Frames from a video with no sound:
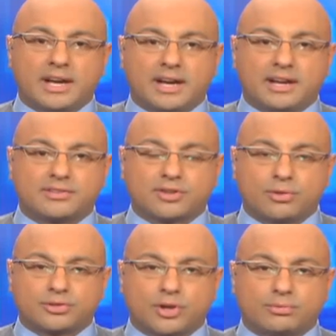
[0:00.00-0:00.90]
uh,
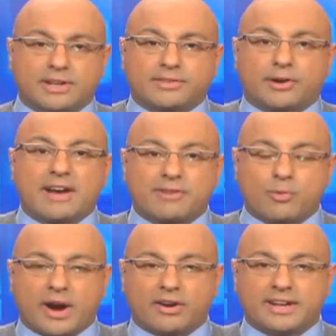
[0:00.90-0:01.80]
so, so they're, they're
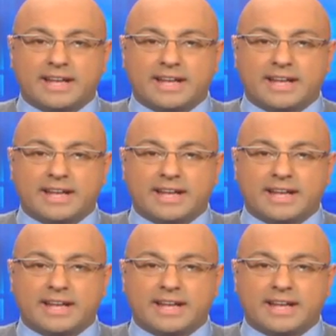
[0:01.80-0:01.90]
everywhere.